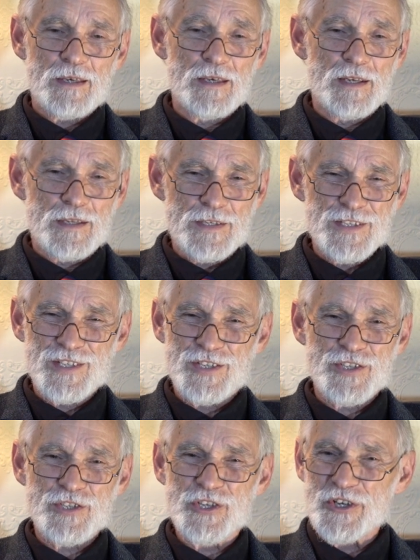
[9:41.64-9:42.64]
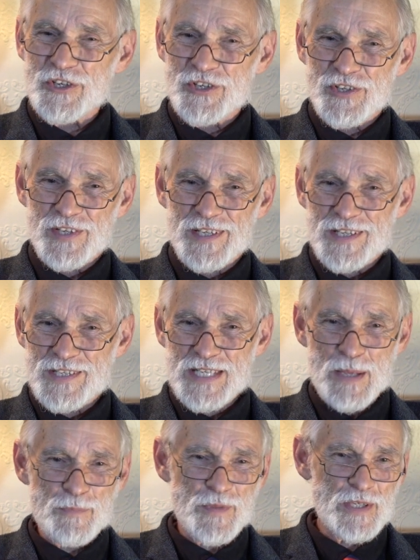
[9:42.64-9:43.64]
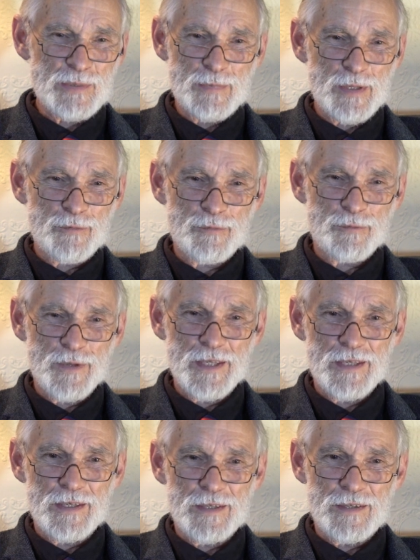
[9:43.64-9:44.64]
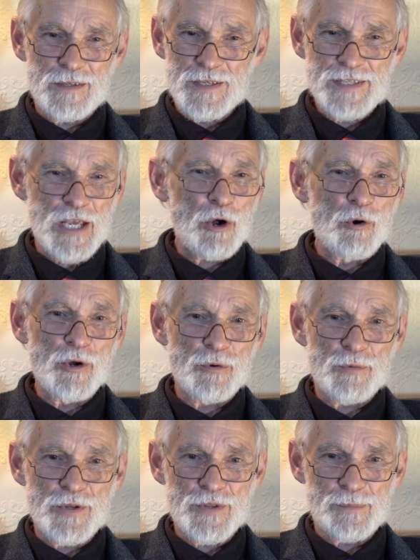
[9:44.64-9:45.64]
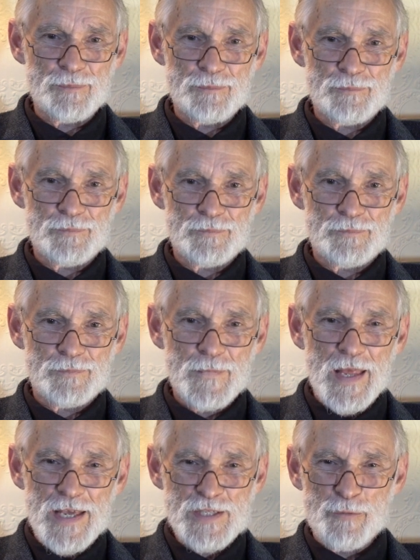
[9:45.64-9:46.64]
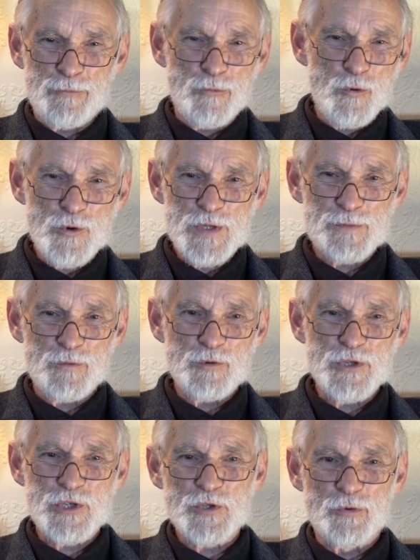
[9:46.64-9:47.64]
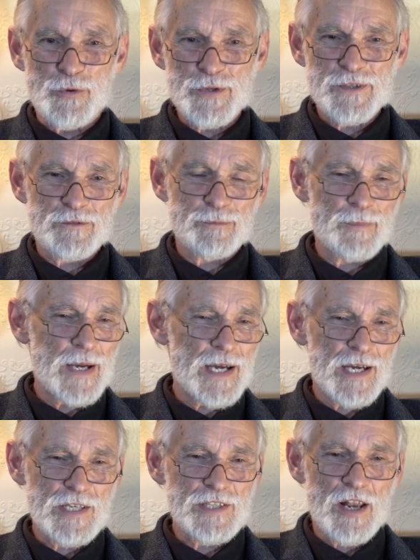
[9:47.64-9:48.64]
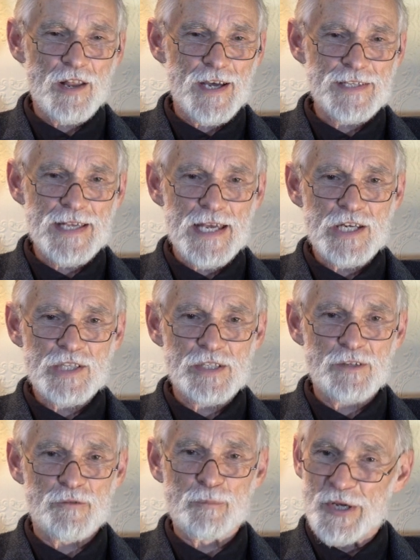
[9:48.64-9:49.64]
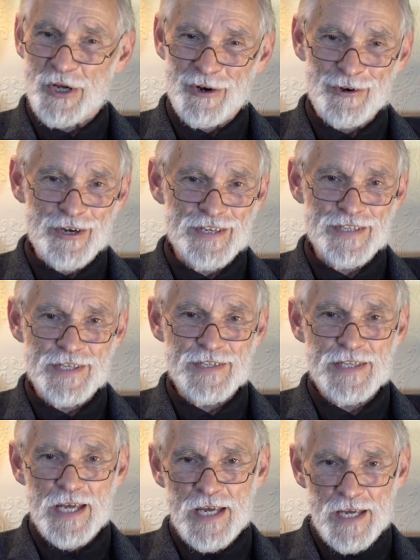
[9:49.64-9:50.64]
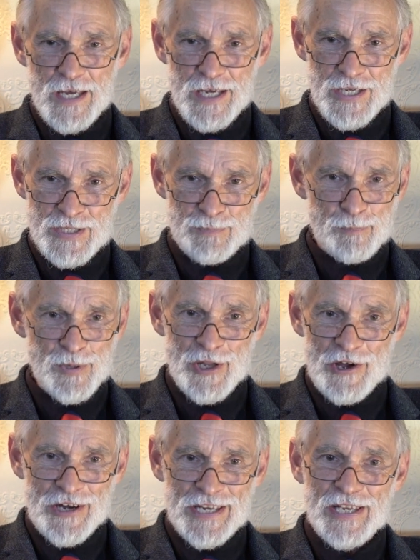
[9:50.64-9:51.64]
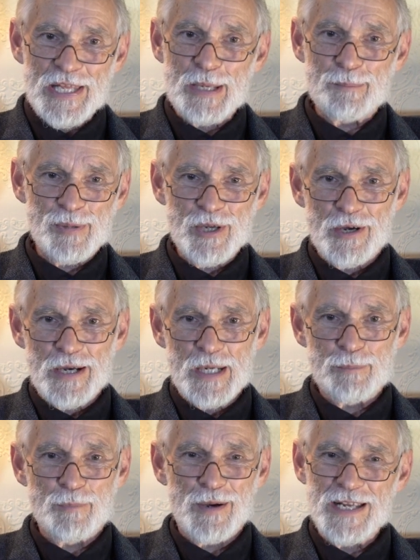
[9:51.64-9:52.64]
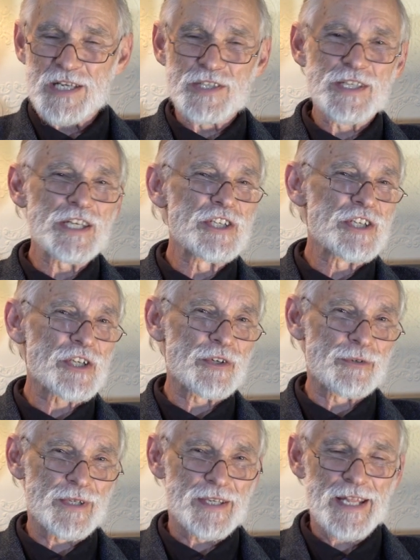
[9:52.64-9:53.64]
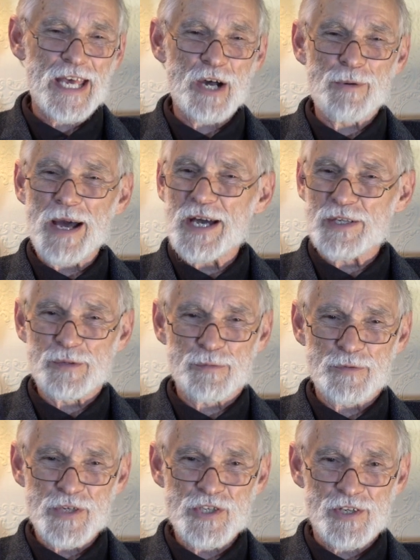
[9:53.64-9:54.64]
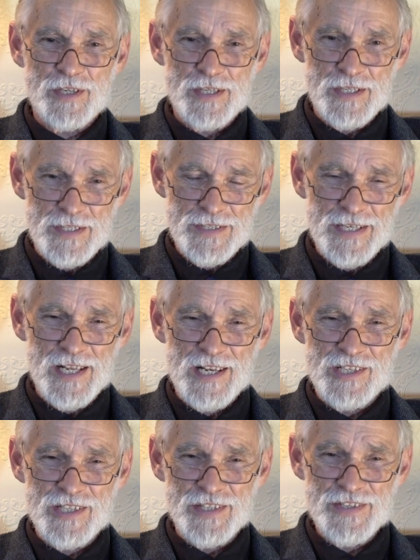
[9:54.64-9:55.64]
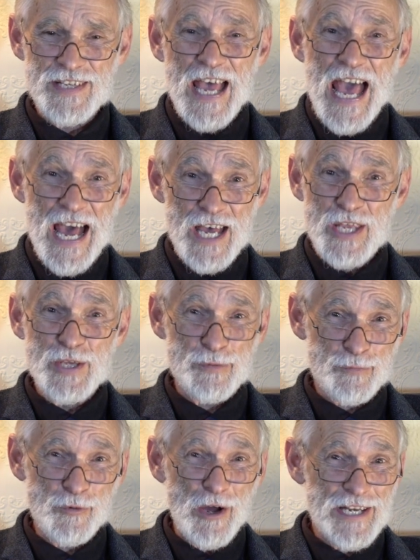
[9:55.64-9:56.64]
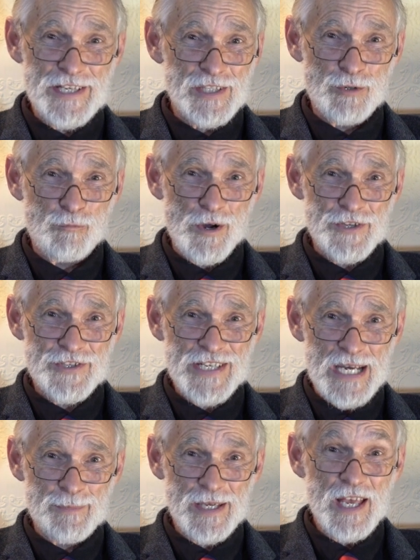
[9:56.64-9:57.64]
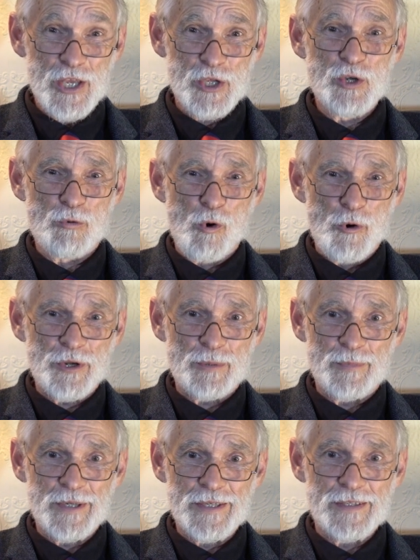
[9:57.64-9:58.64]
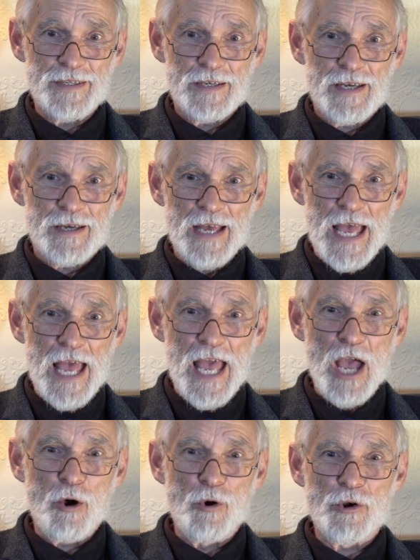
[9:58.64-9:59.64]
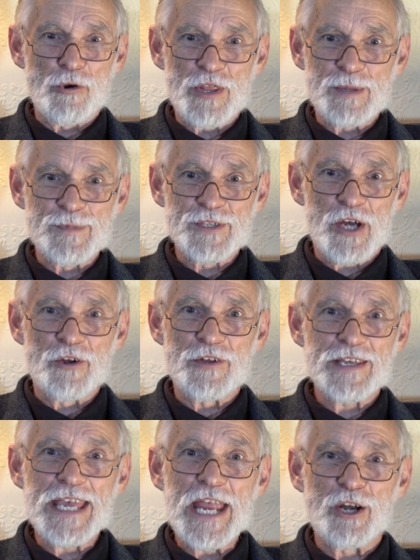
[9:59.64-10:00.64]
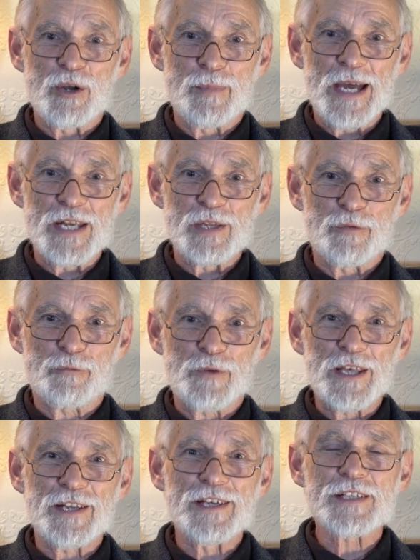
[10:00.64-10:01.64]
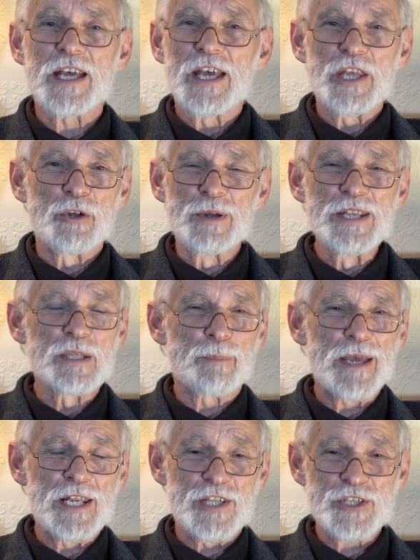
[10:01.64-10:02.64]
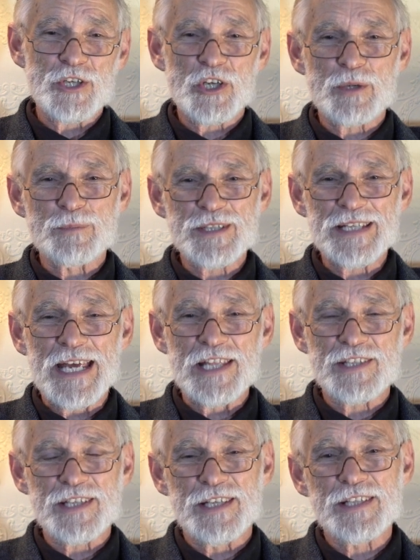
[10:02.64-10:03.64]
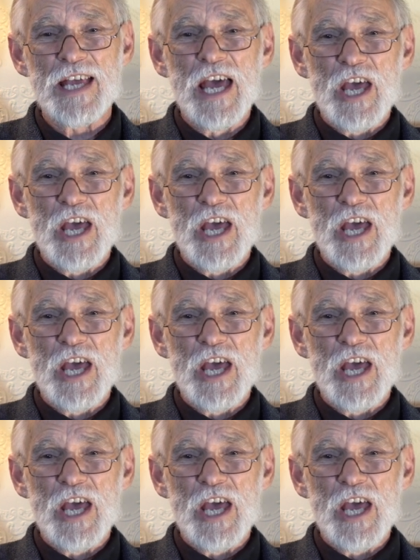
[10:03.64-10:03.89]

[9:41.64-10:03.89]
It is certainly something to be feared, this algorithm, as a forceful source of marginalization of minorities as blindly applied by digital and now artificial intelligence. Are you frightened at what's coming? You ought to be. Algorithms don't care about your feelings, your independent circumstances,